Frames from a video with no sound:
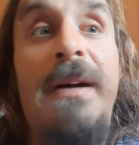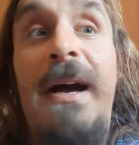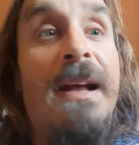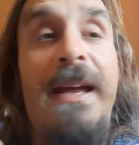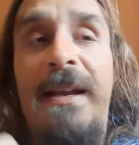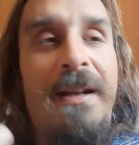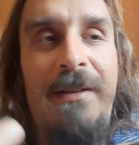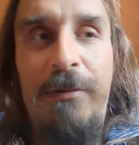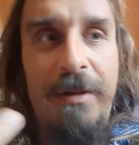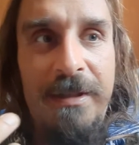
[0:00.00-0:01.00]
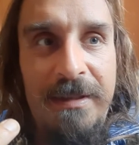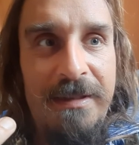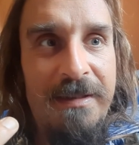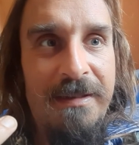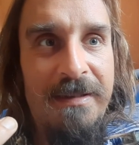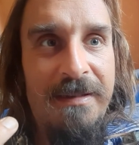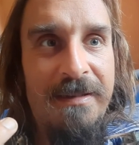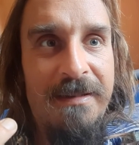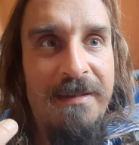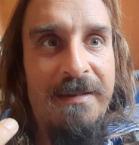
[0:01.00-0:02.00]
I cannot do it.
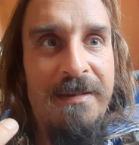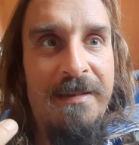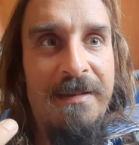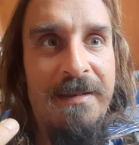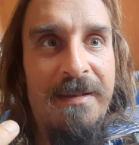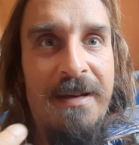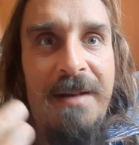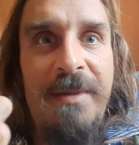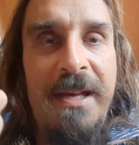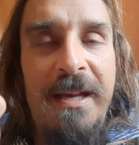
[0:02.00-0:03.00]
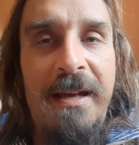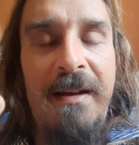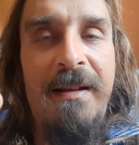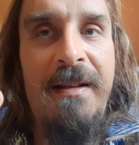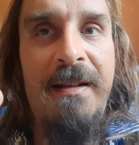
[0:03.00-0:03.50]
I'm here